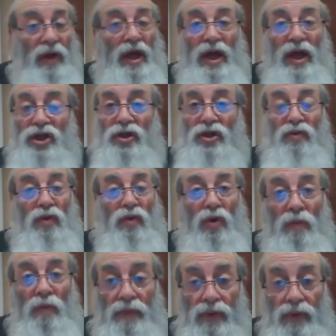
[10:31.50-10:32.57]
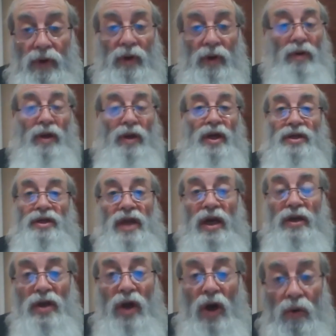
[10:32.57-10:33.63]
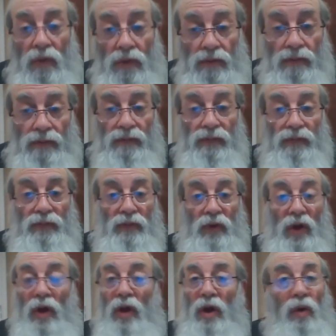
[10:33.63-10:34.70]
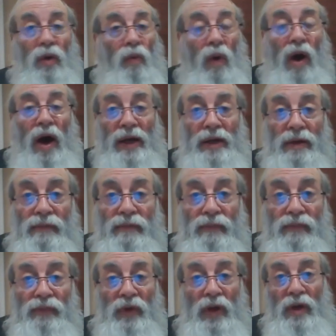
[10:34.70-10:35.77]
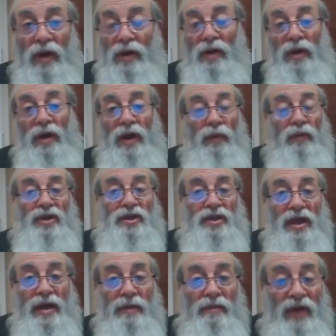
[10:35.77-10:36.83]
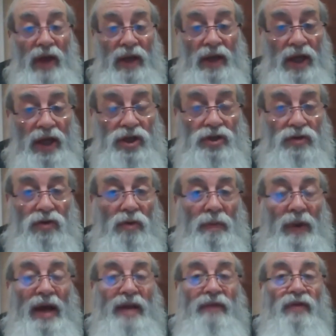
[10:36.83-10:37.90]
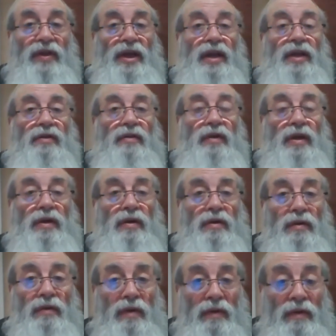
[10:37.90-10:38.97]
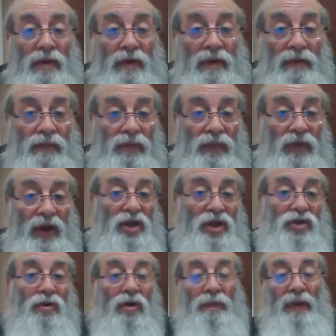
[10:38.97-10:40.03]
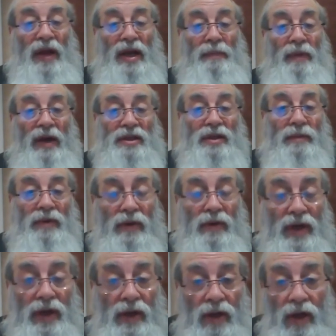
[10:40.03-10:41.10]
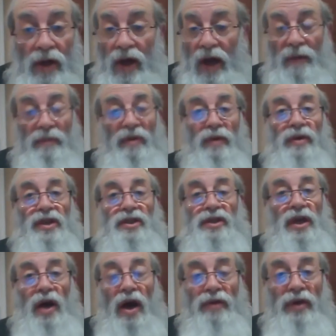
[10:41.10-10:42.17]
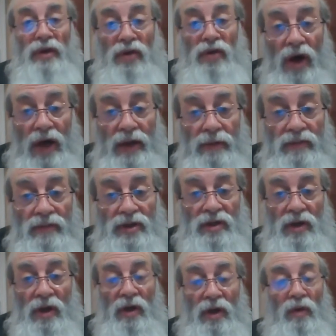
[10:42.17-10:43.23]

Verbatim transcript: each group, he said no. Why? It would seem that each group had a validity. Each group had a possibility. I mean, we see other times